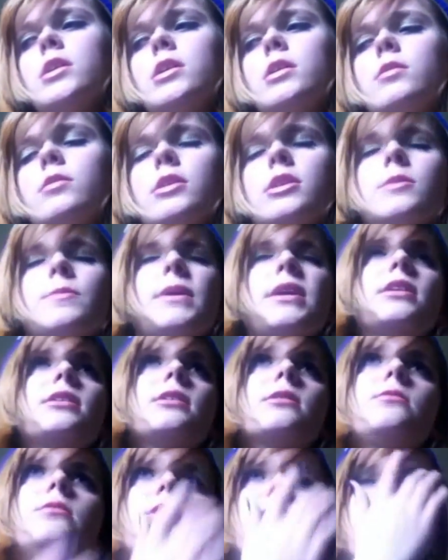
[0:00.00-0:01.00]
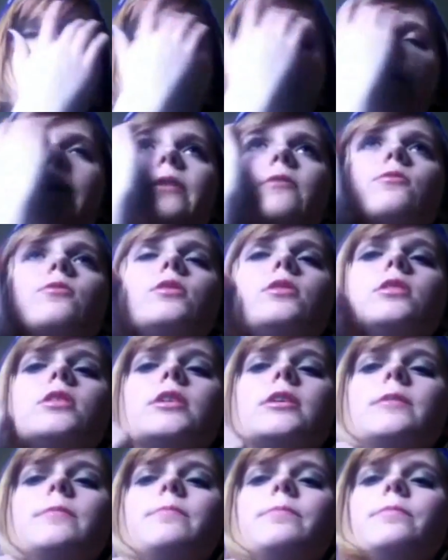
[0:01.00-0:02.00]
it's basically that
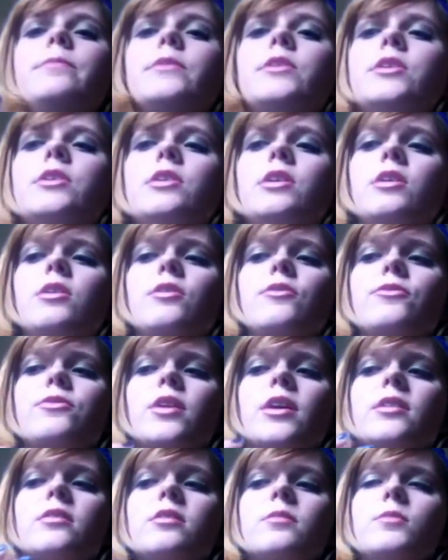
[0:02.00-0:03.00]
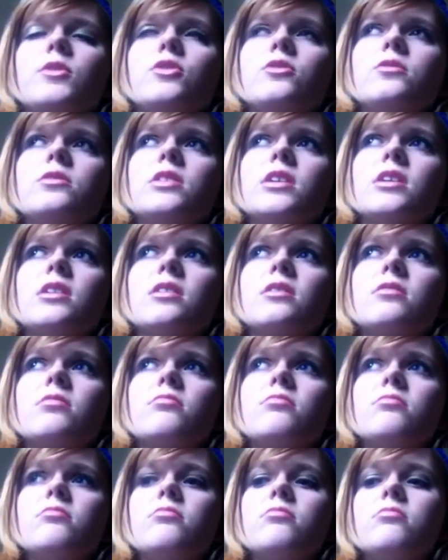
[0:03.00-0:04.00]
really of like the music,
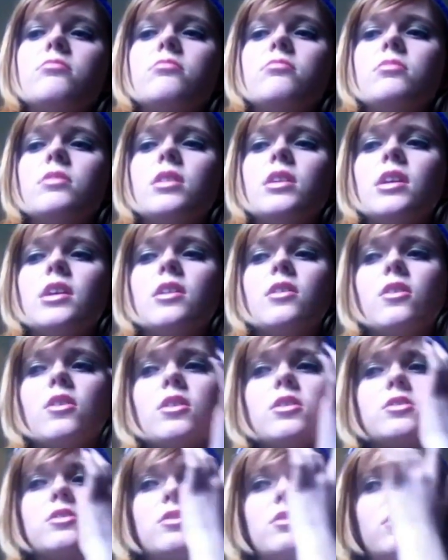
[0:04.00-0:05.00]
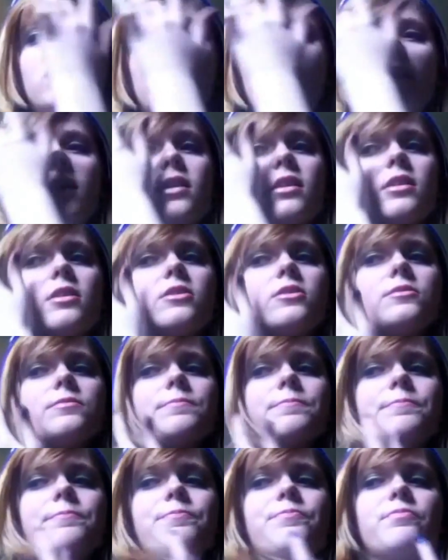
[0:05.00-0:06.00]
and also how,
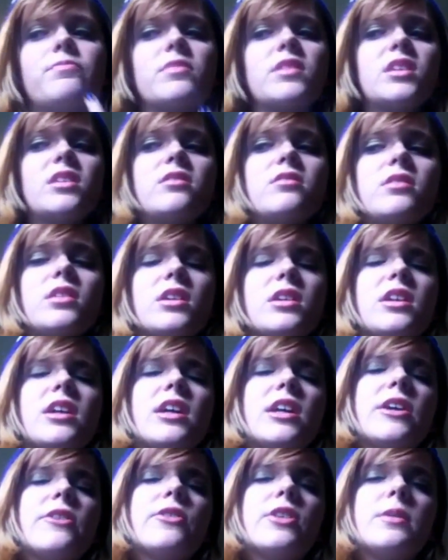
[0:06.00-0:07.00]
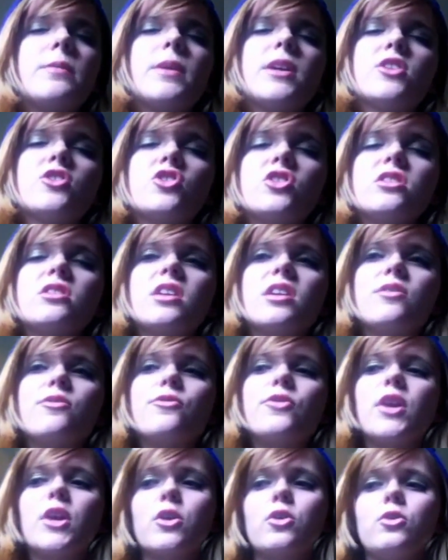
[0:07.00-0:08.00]
again, I already mentioned they
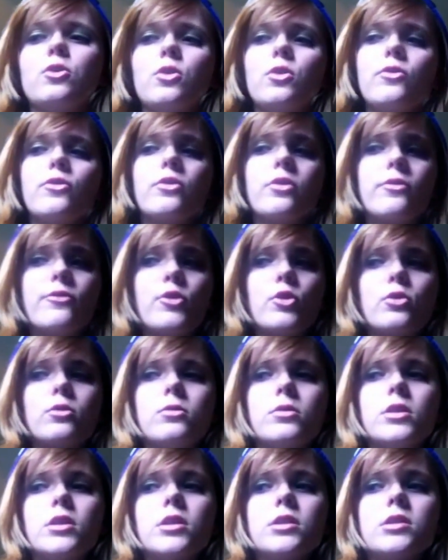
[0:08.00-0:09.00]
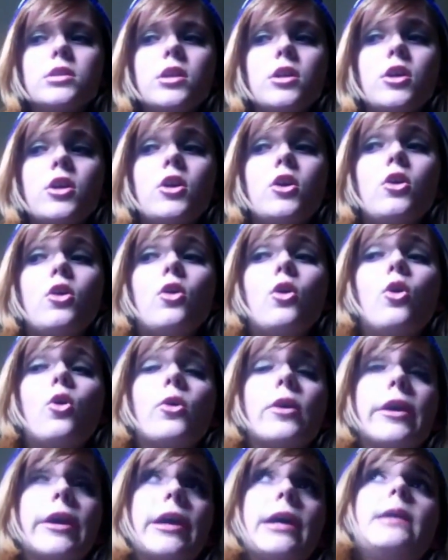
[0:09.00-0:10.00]
fangirl over the vocalist.
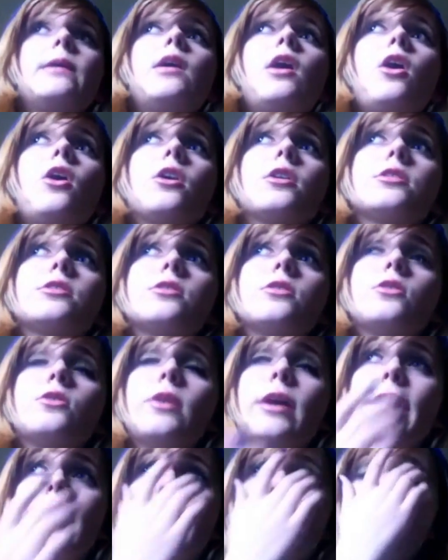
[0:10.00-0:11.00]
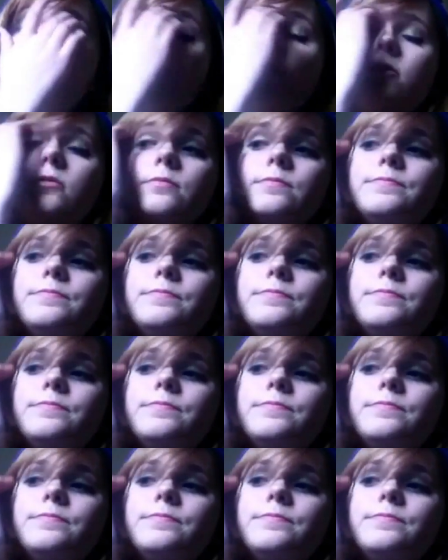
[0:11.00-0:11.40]
Oh yeah, also how